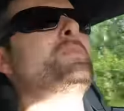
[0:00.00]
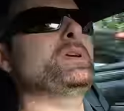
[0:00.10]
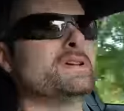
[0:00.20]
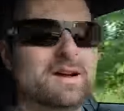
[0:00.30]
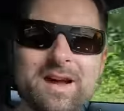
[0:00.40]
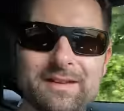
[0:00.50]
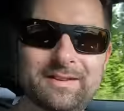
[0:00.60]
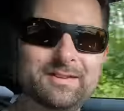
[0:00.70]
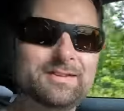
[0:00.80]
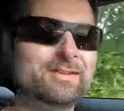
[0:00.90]

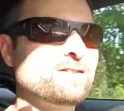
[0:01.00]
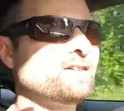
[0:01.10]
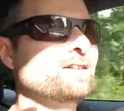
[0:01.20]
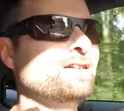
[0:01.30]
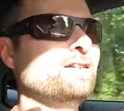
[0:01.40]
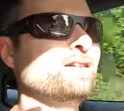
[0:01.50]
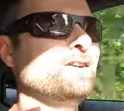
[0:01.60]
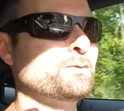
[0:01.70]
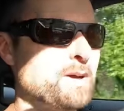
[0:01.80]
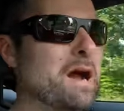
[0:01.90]
because
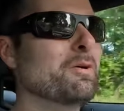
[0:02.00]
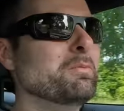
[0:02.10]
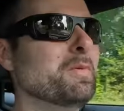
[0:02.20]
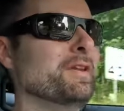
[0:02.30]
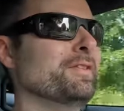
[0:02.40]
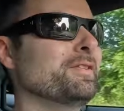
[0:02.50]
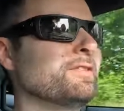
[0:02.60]
it's power month.